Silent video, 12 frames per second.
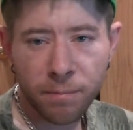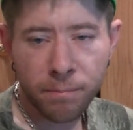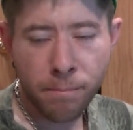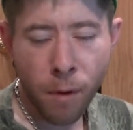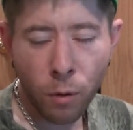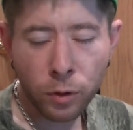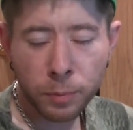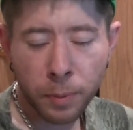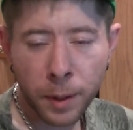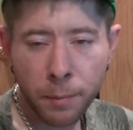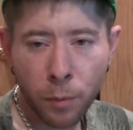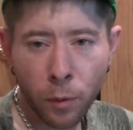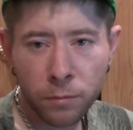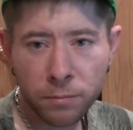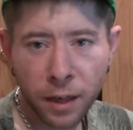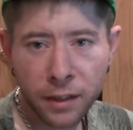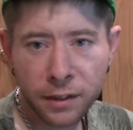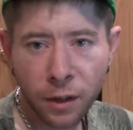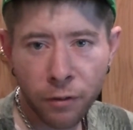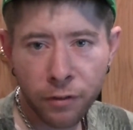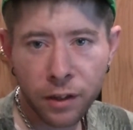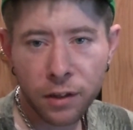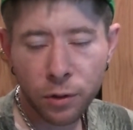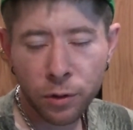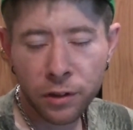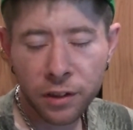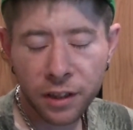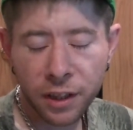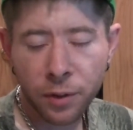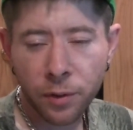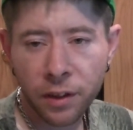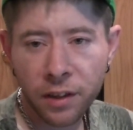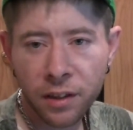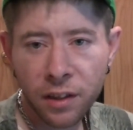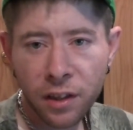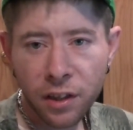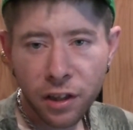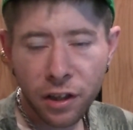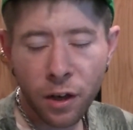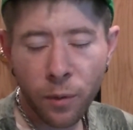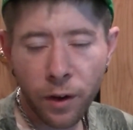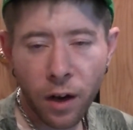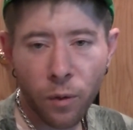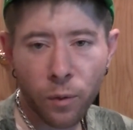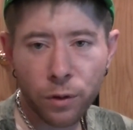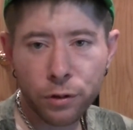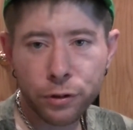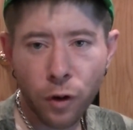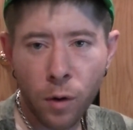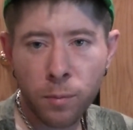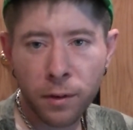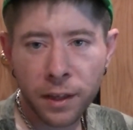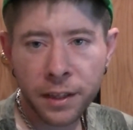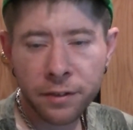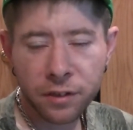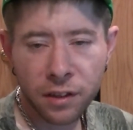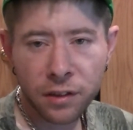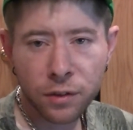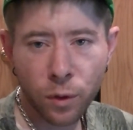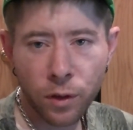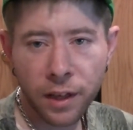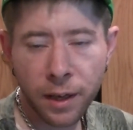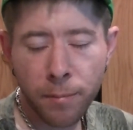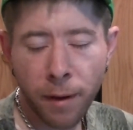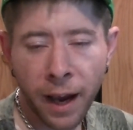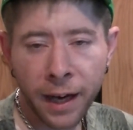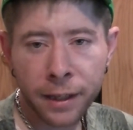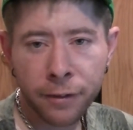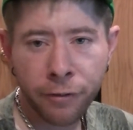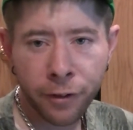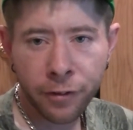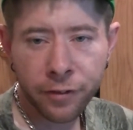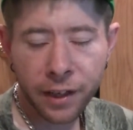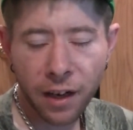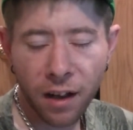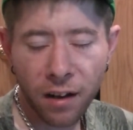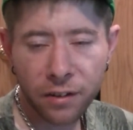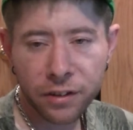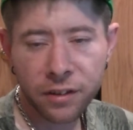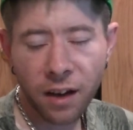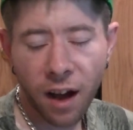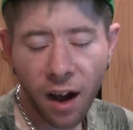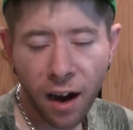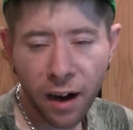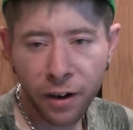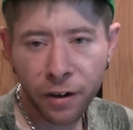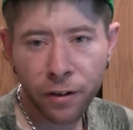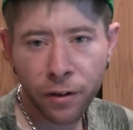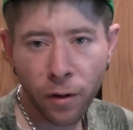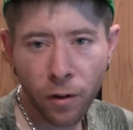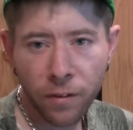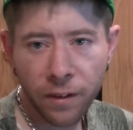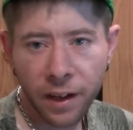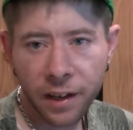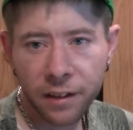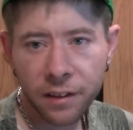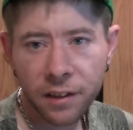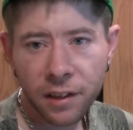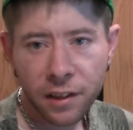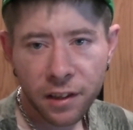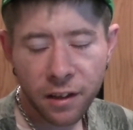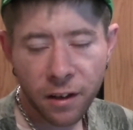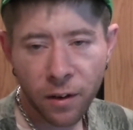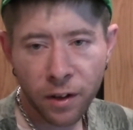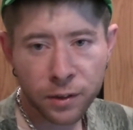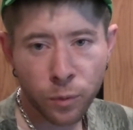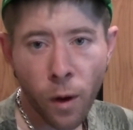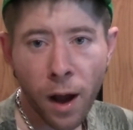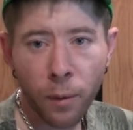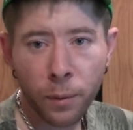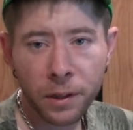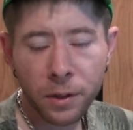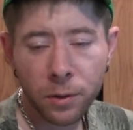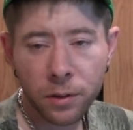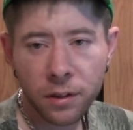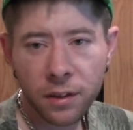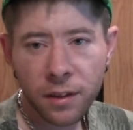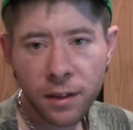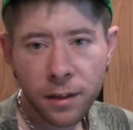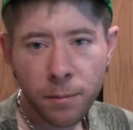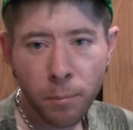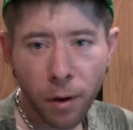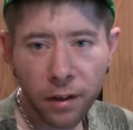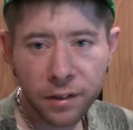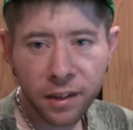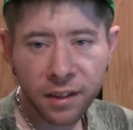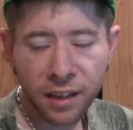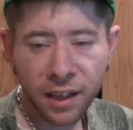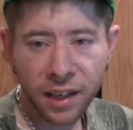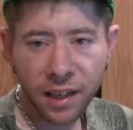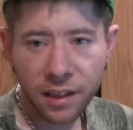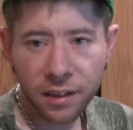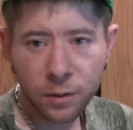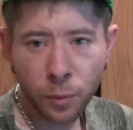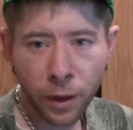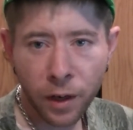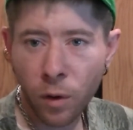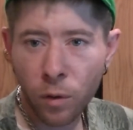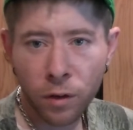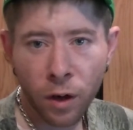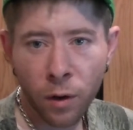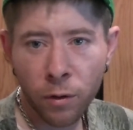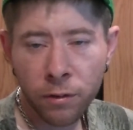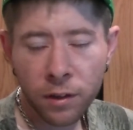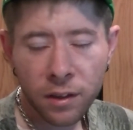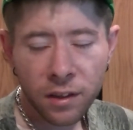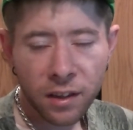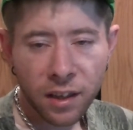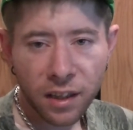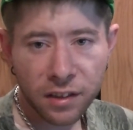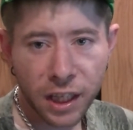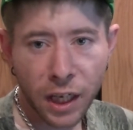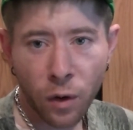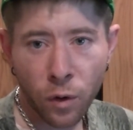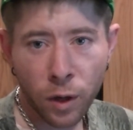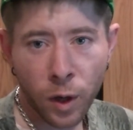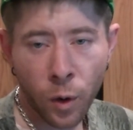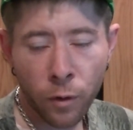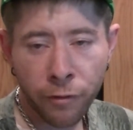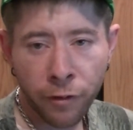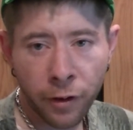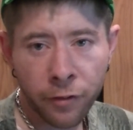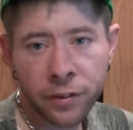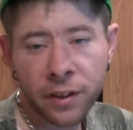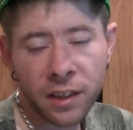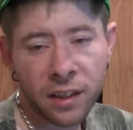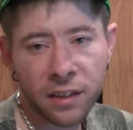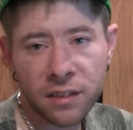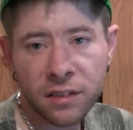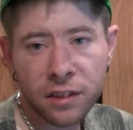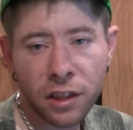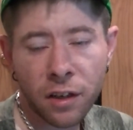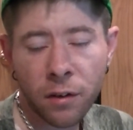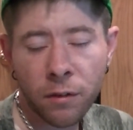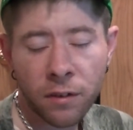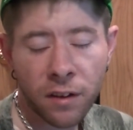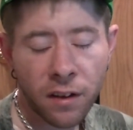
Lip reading: most people, myself included, that deal in it, we got real strong beliefs that it's going to get back to $50 and higher and all that. That's why we do it. But the thing is, we don't know, is it going to go to 50 in,